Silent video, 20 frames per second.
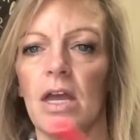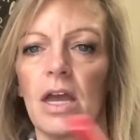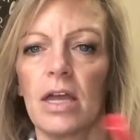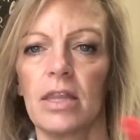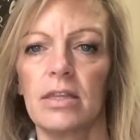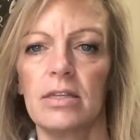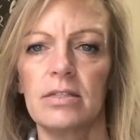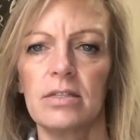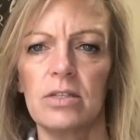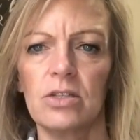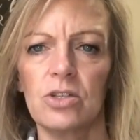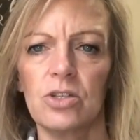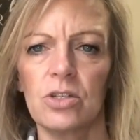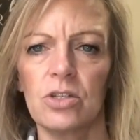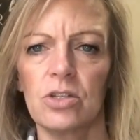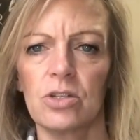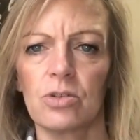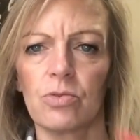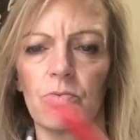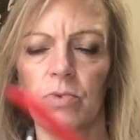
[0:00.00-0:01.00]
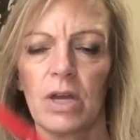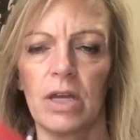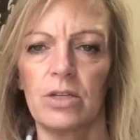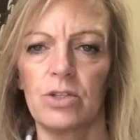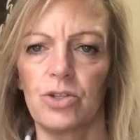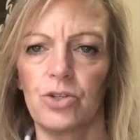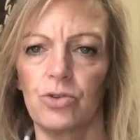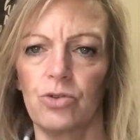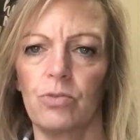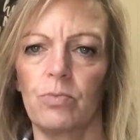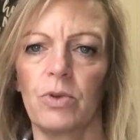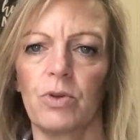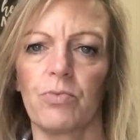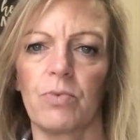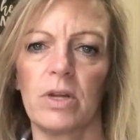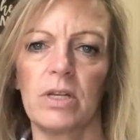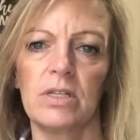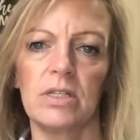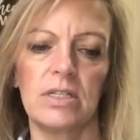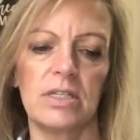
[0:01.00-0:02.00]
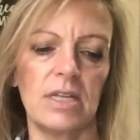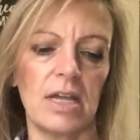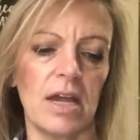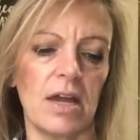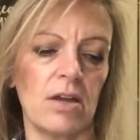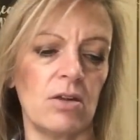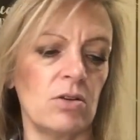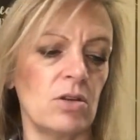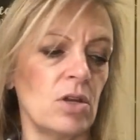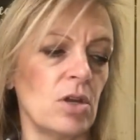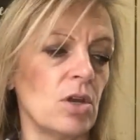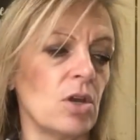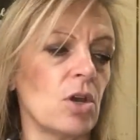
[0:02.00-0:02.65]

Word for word: And this is just a red tube that runs down